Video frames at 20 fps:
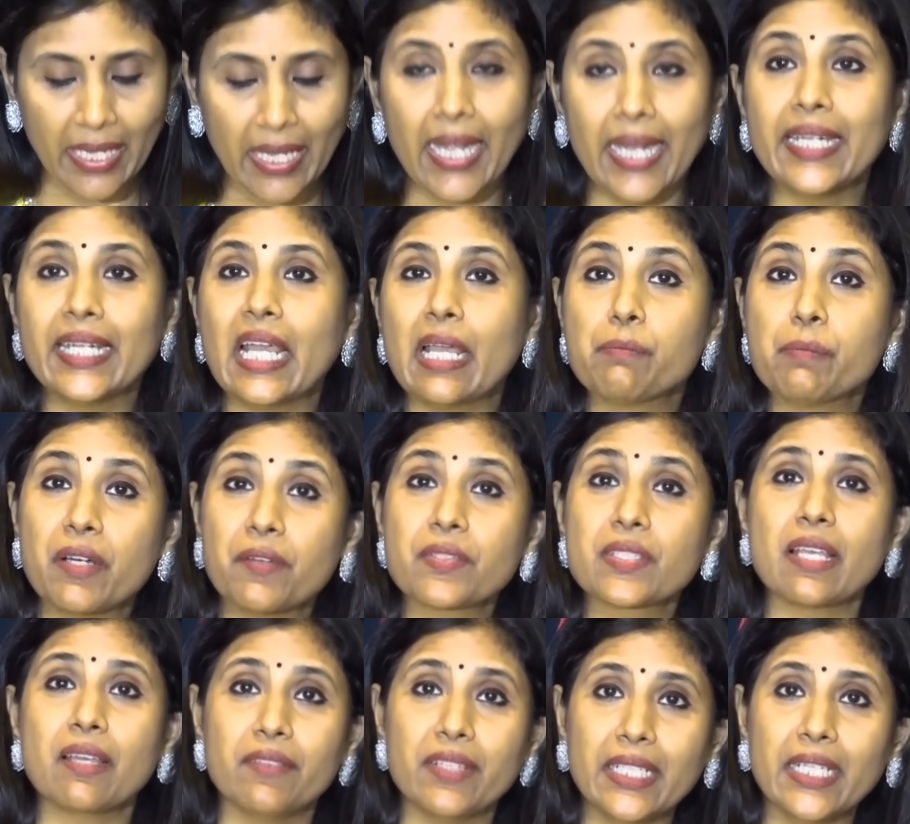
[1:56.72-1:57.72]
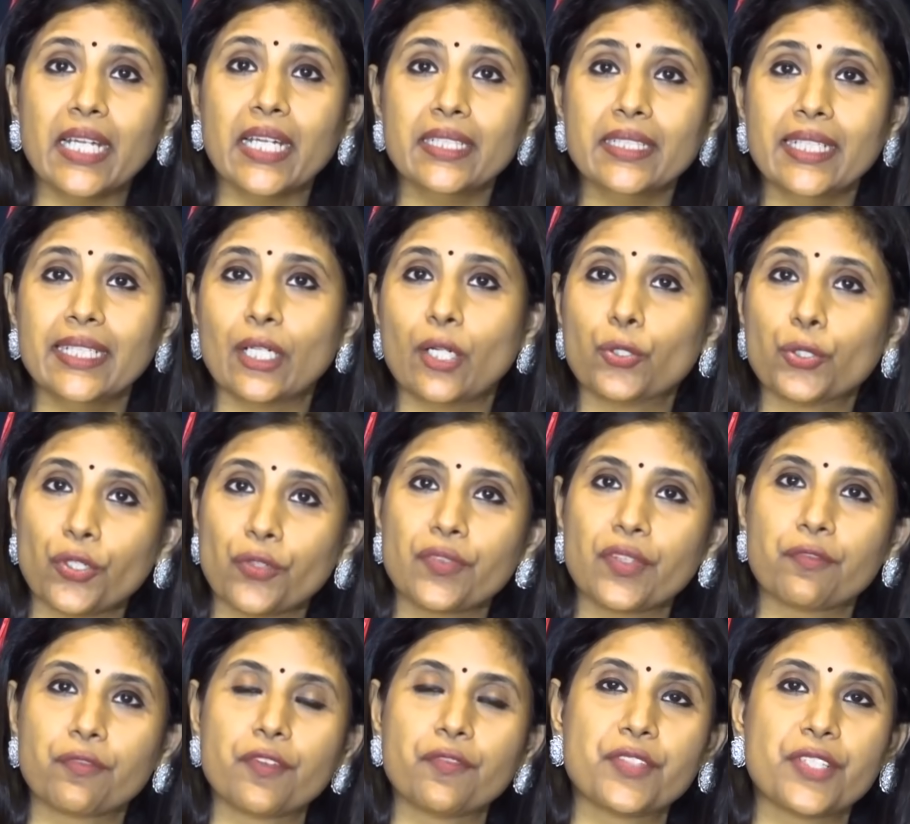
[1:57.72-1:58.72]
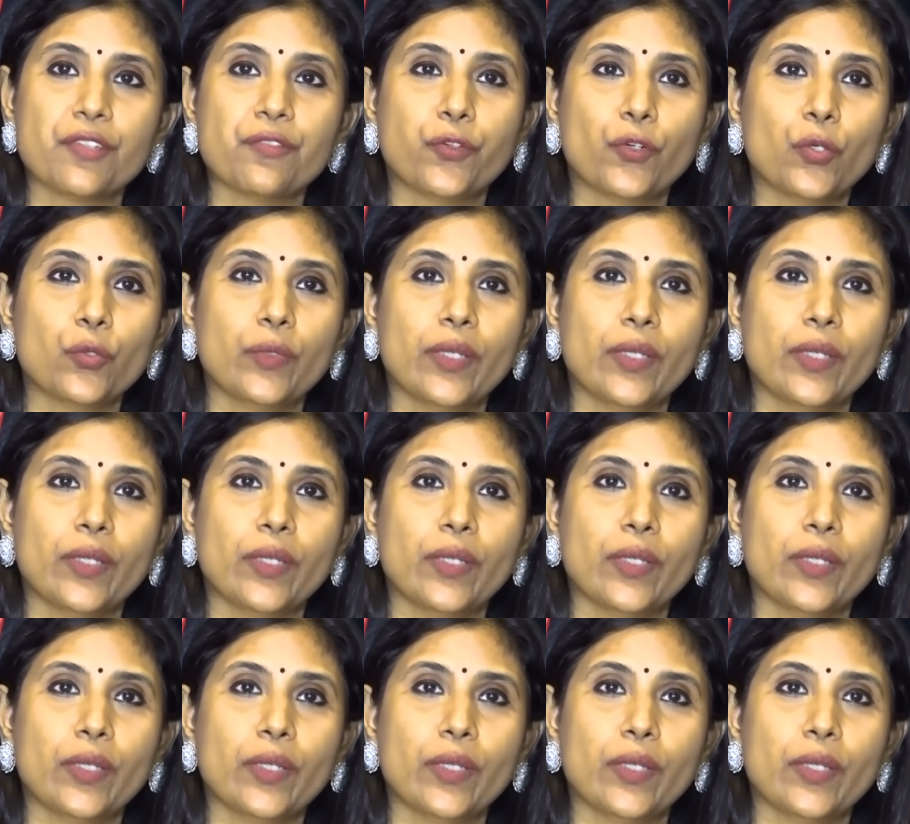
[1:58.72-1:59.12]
And above 700 out of the 54,